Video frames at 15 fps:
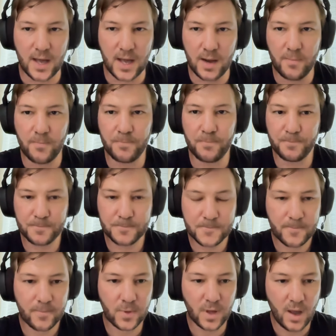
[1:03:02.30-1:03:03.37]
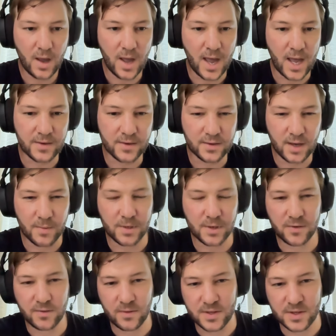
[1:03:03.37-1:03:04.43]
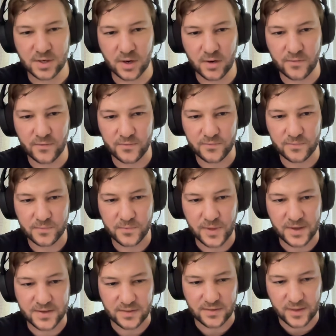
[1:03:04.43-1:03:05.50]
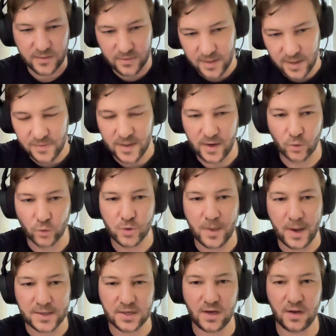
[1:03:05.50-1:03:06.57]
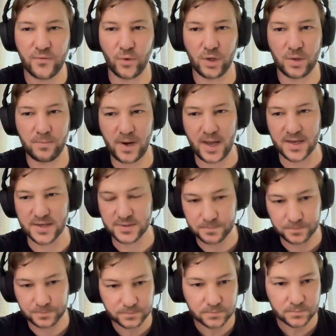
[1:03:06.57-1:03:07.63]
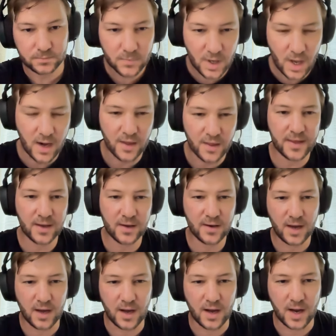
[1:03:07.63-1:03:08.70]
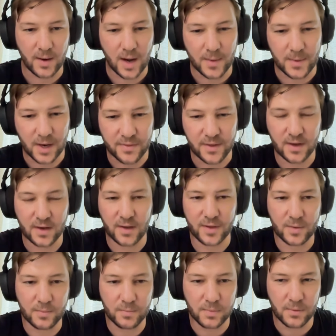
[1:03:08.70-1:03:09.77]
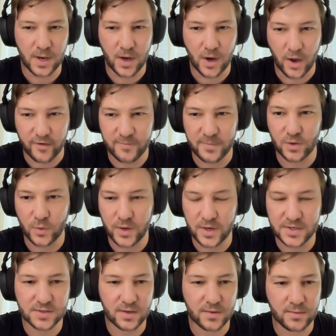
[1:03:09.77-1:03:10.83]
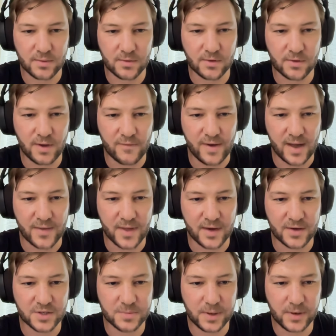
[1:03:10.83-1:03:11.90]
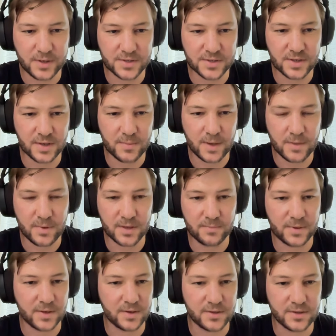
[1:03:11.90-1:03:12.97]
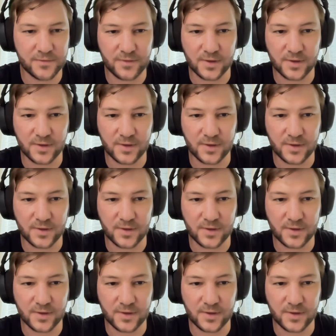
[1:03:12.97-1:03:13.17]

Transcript: and there's a lot of things that then automatically fall in place. And I think a lot of Bitcoiners have had that experience, but